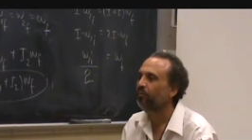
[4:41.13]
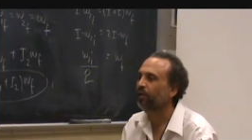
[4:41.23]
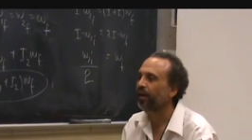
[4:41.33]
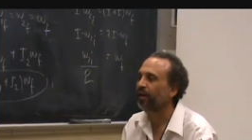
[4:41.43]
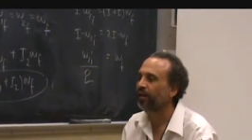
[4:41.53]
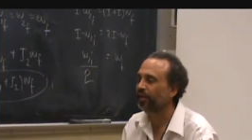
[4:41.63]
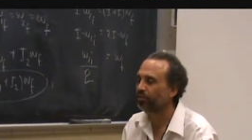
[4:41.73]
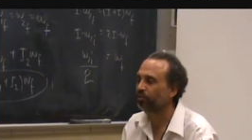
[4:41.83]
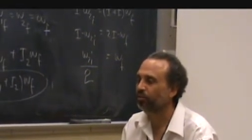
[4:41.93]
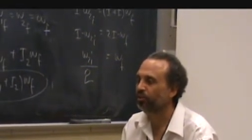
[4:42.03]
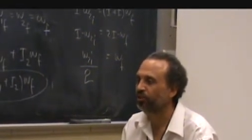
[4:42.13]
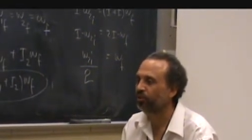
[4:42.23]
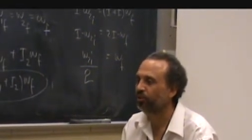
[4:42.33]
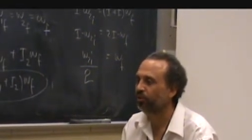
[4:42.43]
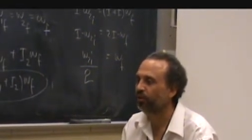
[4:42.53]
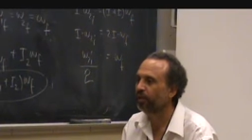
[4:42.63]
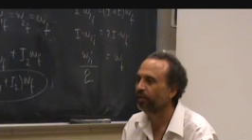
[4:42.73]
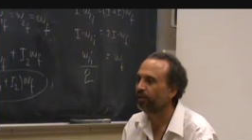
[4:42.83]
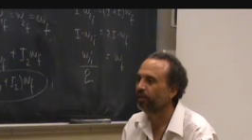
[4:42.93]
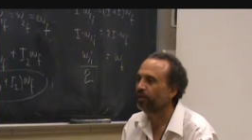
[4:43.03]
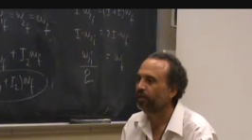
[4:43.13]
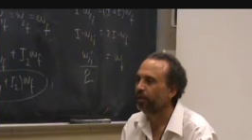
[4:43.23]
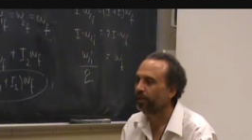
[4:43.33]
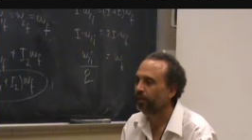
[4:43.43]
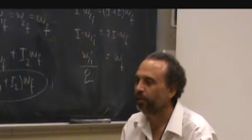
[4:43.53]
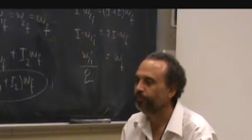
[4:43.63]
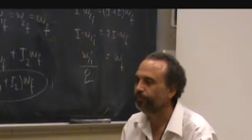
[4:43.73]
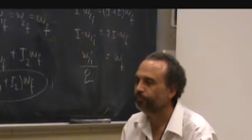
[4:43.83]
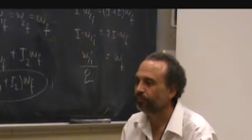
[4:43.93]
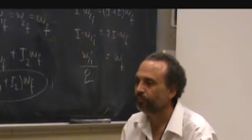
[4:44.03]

my electrical engineering um,